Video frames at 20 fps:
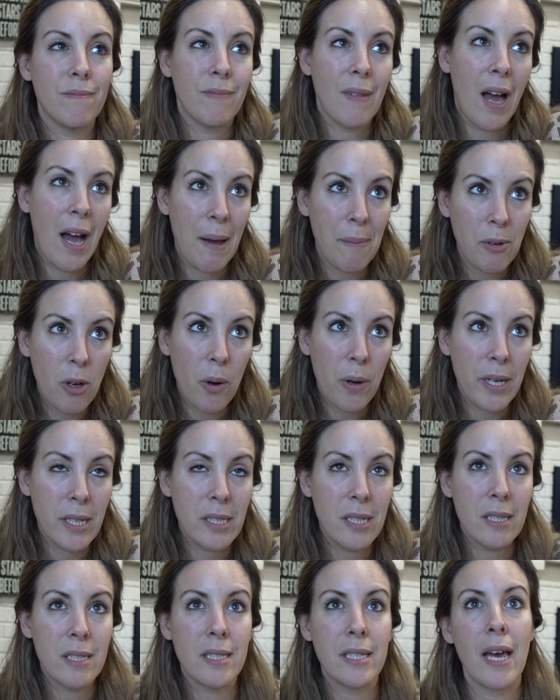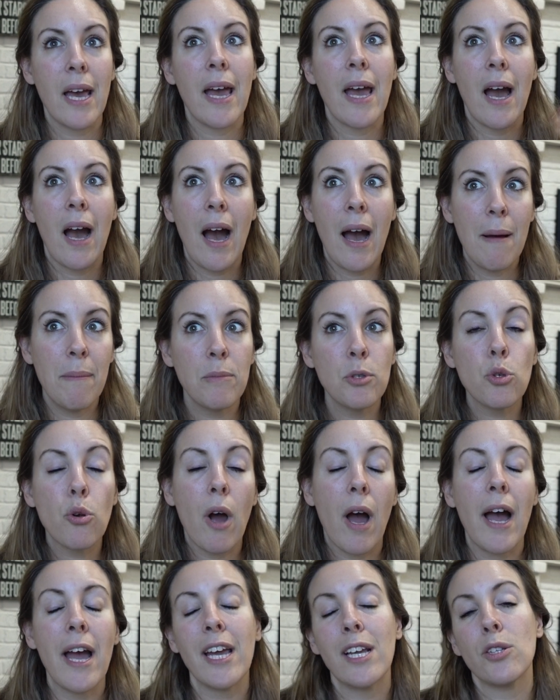I'm going to say I'm
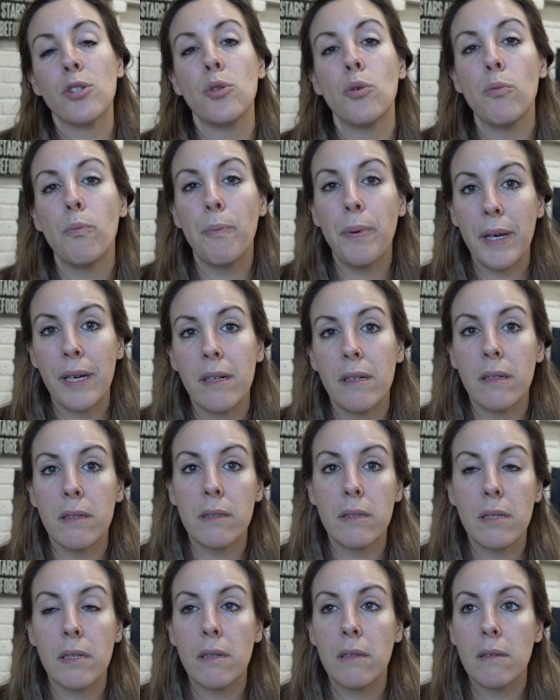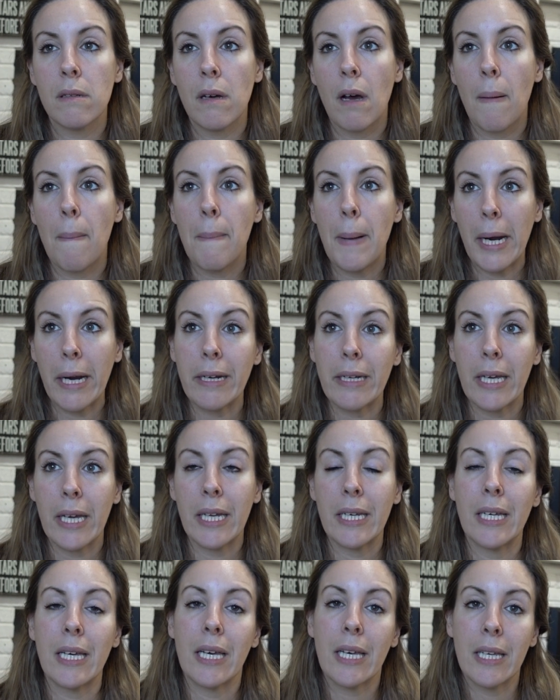trying to build a
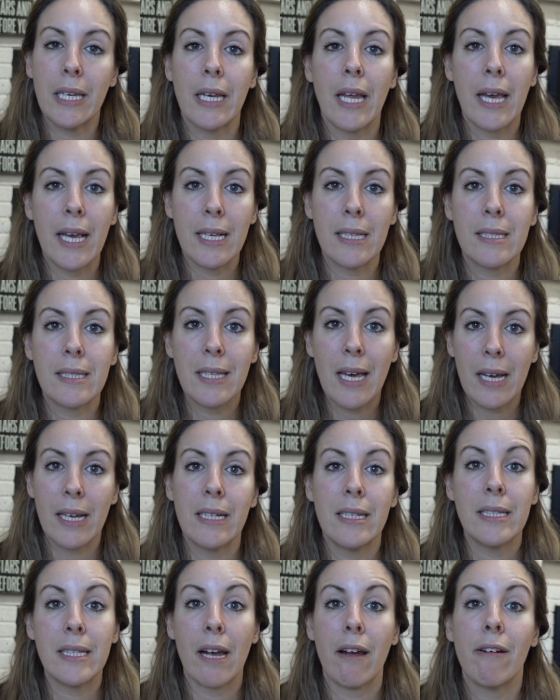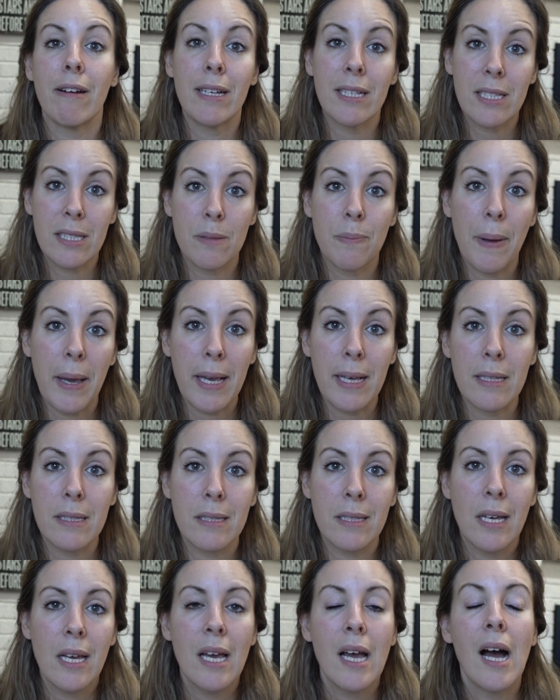market in a secondary
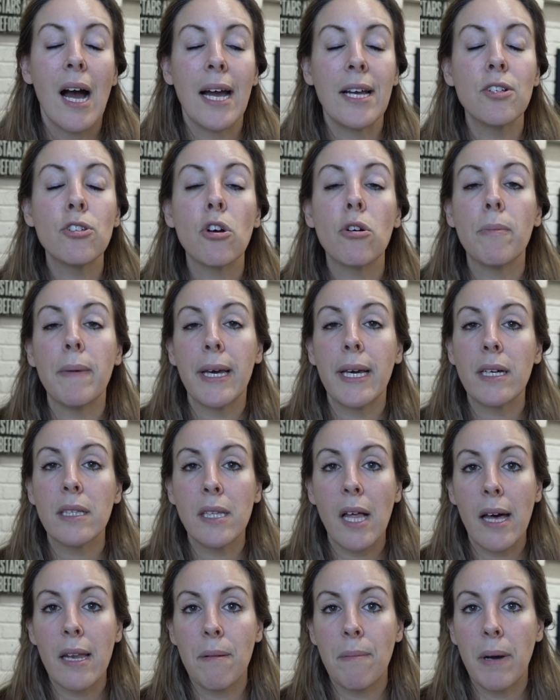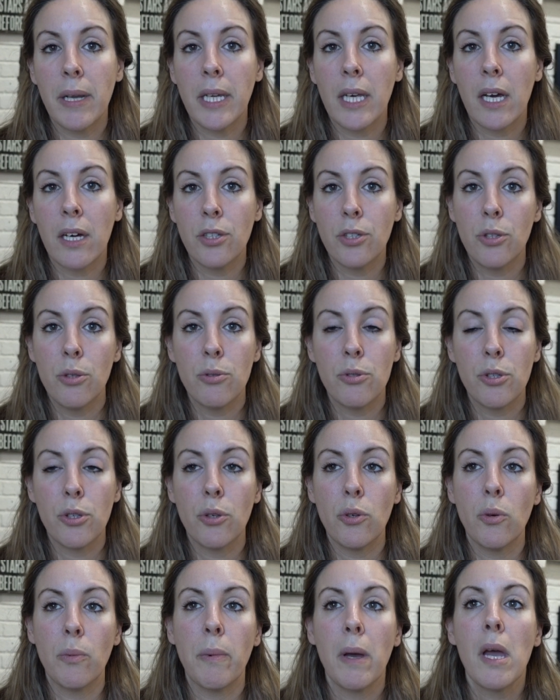space. I don't make a lot of money on
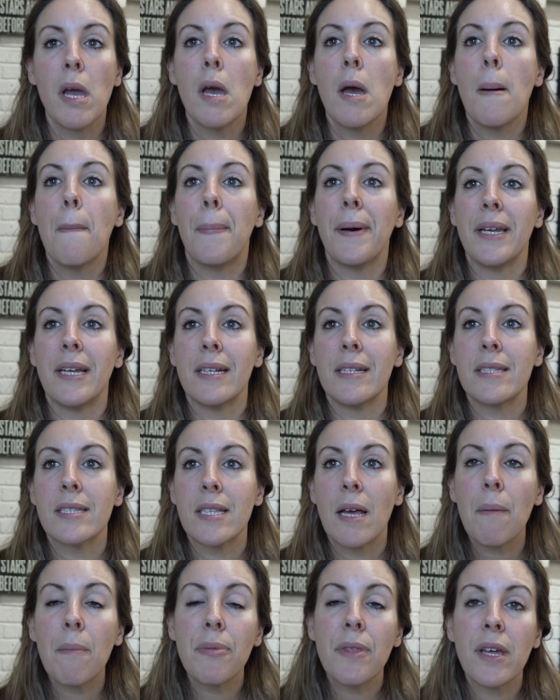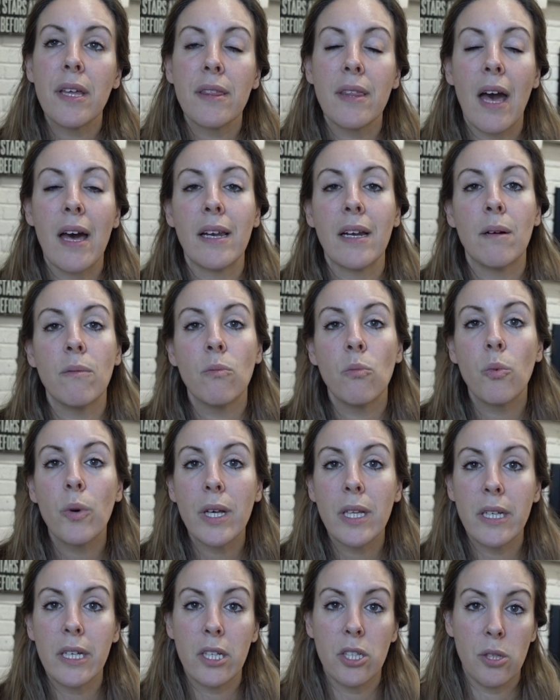YouTube, but it's something that I'm
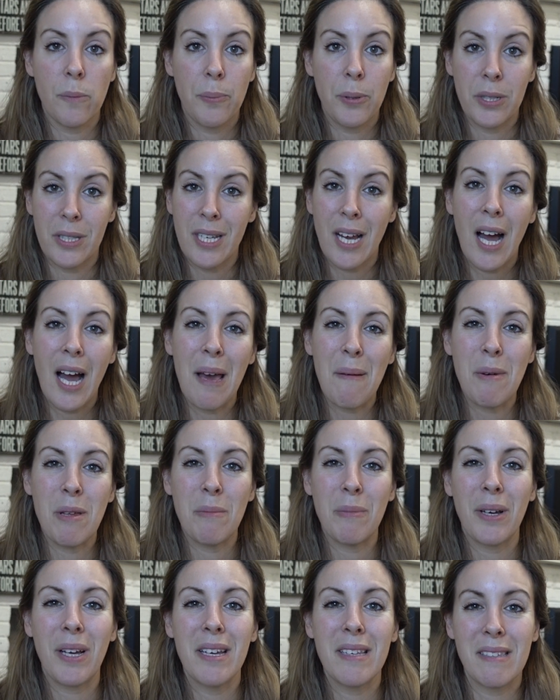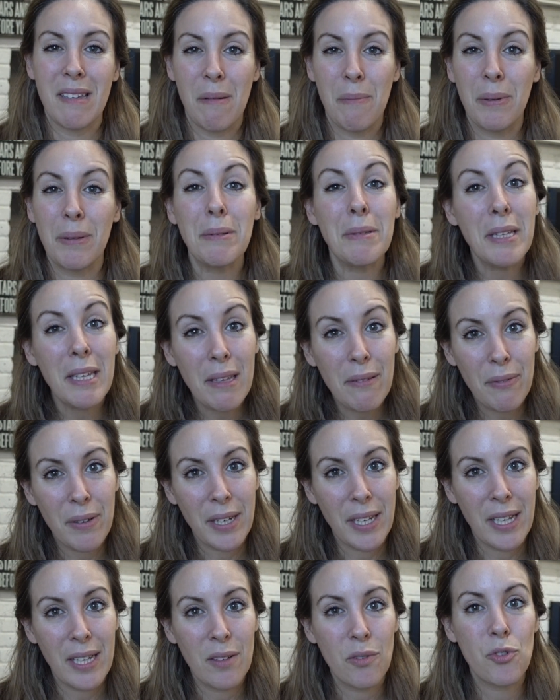willing to put time in because I believe
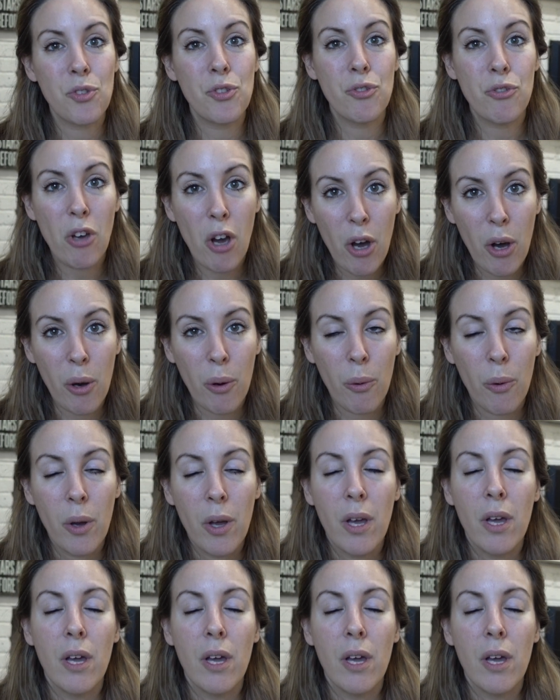in it. So